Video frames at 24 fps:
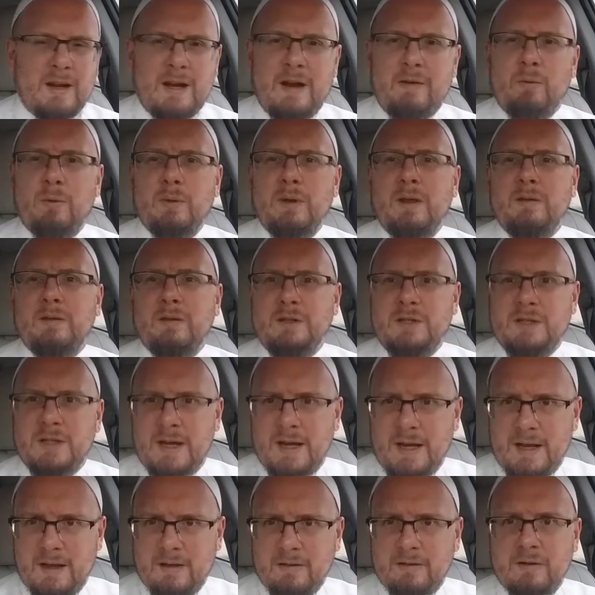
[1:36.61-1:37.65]
and everyone gets a
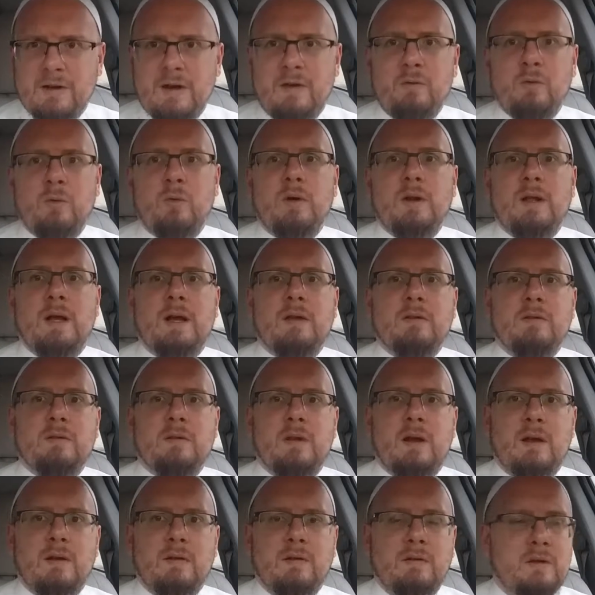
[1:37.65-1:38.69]
chance, and everyone has
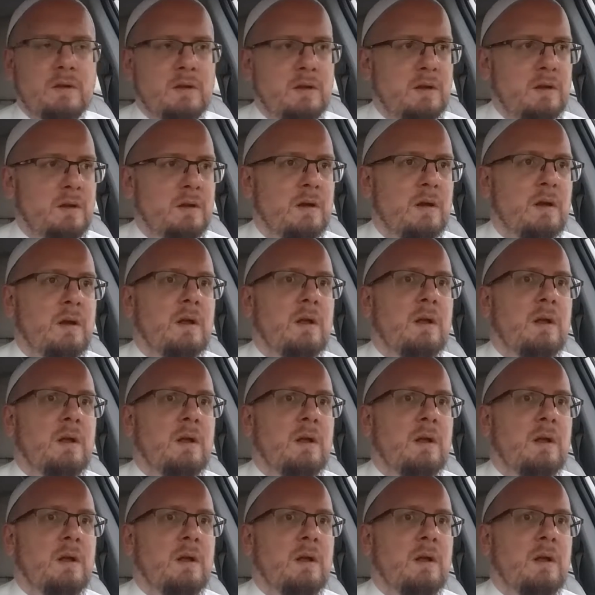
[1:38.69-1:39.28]
the